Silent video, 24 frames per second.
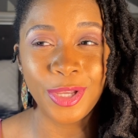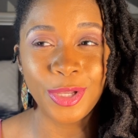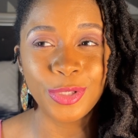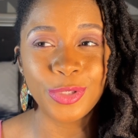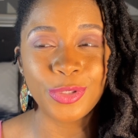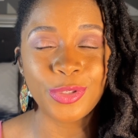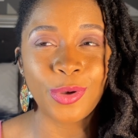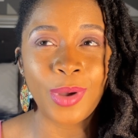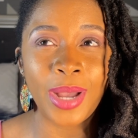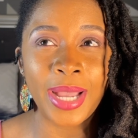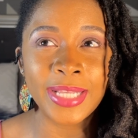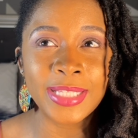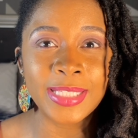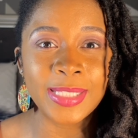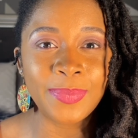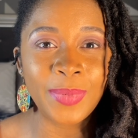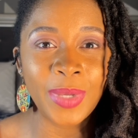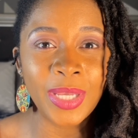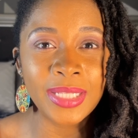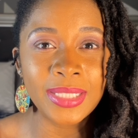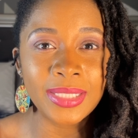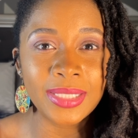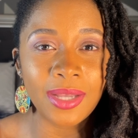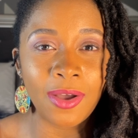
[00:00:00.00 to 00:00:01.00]
So I
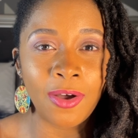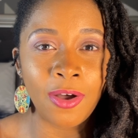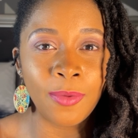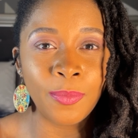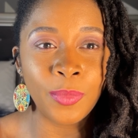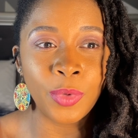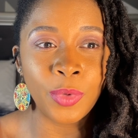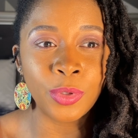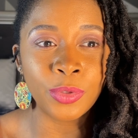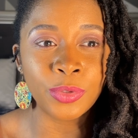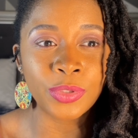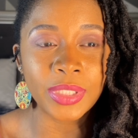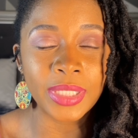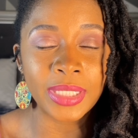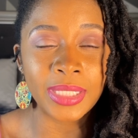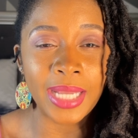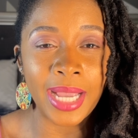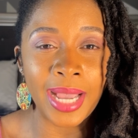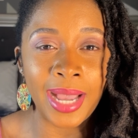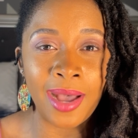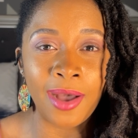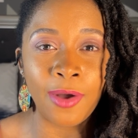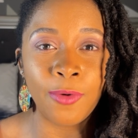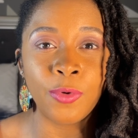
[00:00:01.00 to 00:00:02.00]
spent almost an
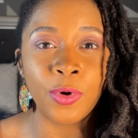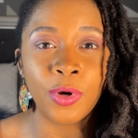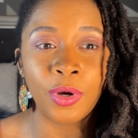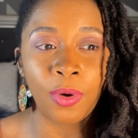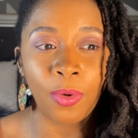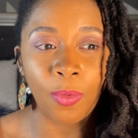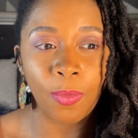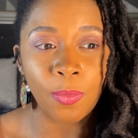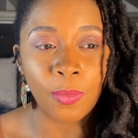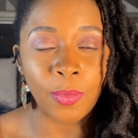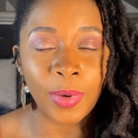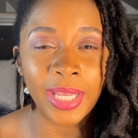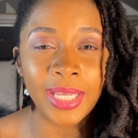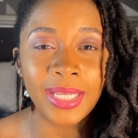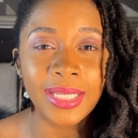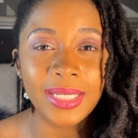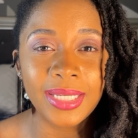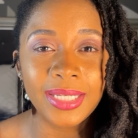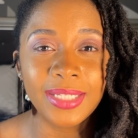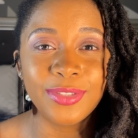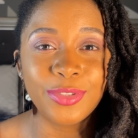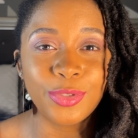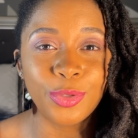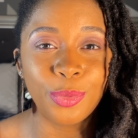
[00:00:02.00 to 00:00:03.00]
hour
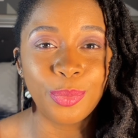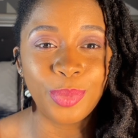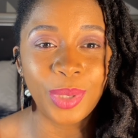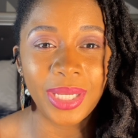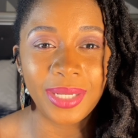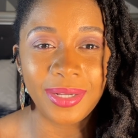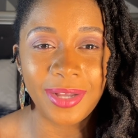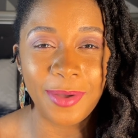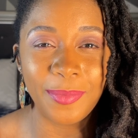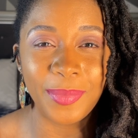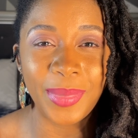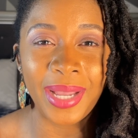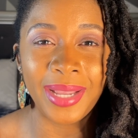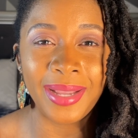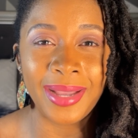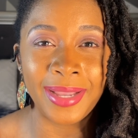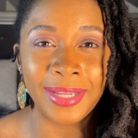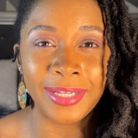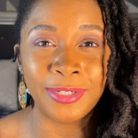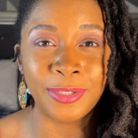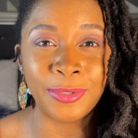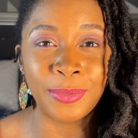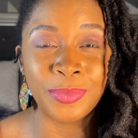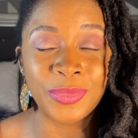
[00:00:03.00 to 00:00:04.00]
waiting to pick up my
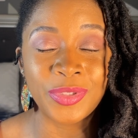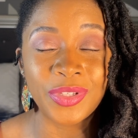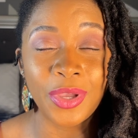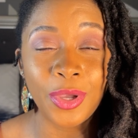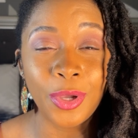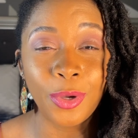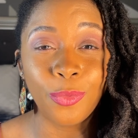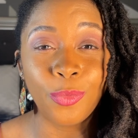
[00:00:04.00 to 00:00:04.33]
items